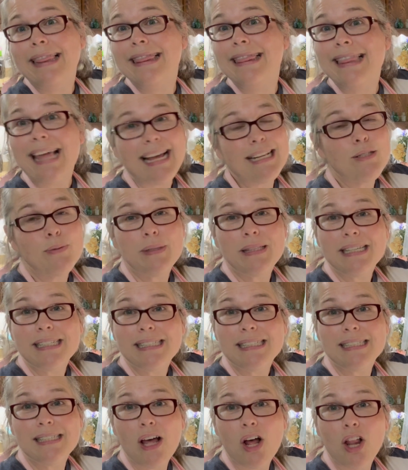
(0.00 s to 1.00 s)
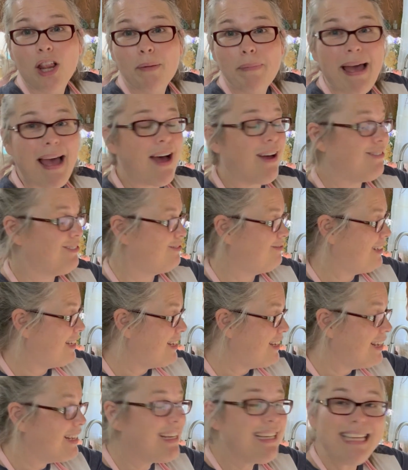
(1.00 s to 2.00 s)
That's what this is all about.
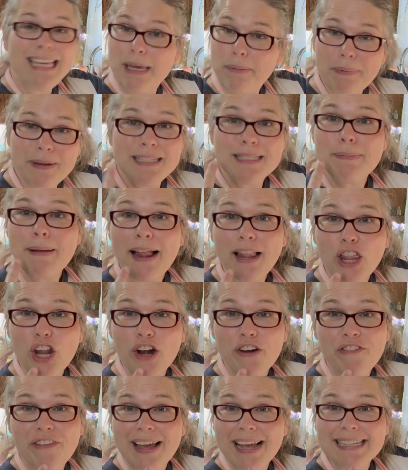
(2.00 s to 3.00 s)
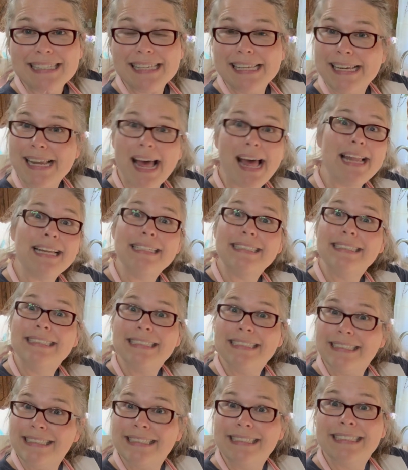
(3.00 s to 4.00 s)
Keeping a smile on our face and not
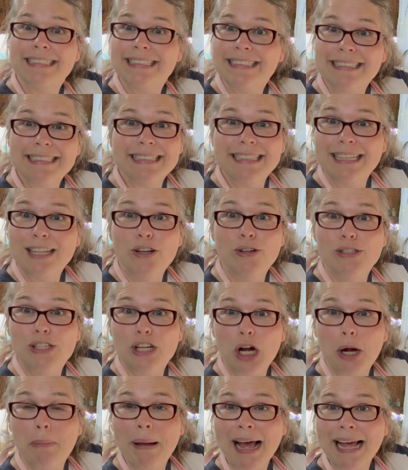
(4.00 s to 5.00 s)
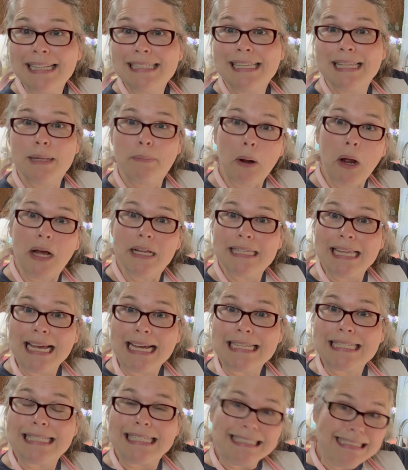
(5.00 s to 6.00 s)
losing our minds in the
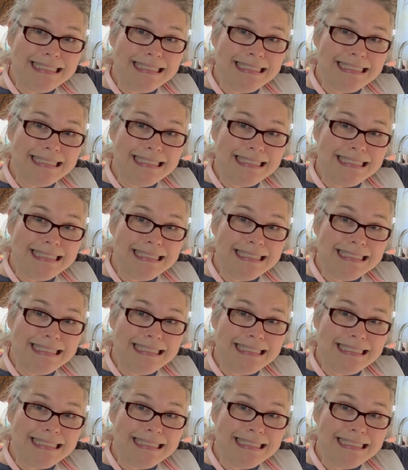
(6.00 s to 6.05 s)
process.